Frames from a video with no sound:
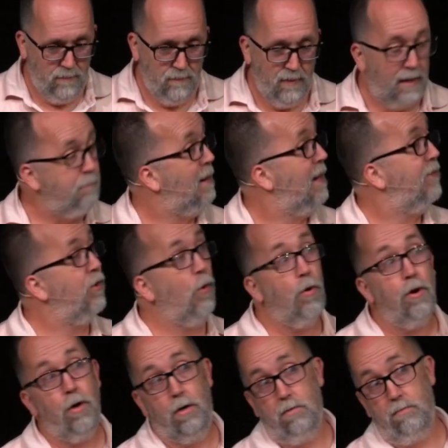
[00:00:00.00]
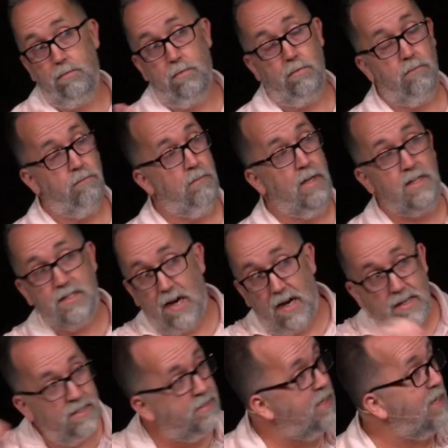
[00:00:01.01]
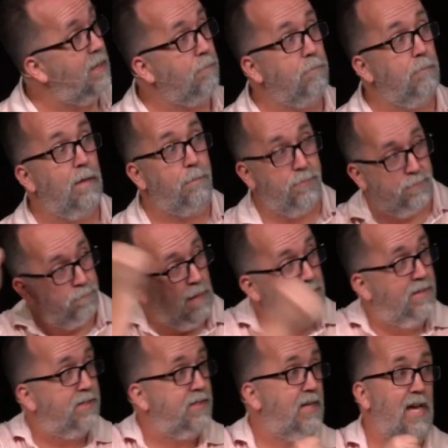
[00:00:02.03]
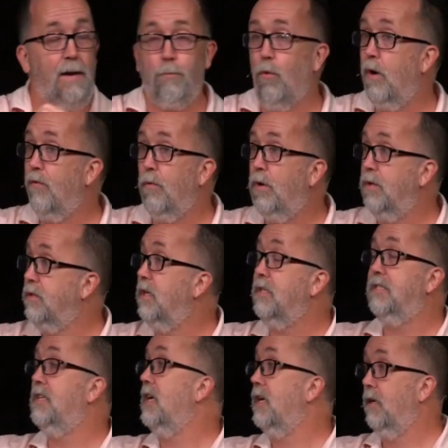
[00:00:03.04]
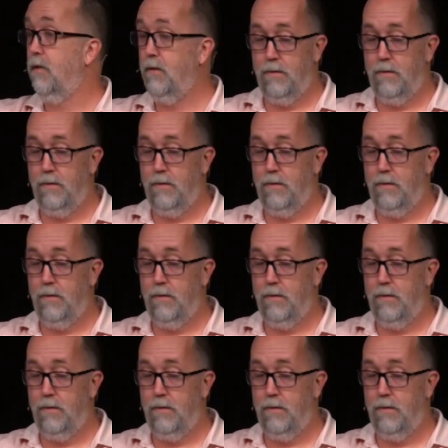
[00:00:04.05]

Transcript: He made the order, he signed his name, he made the stamp, whatever it was, it's done.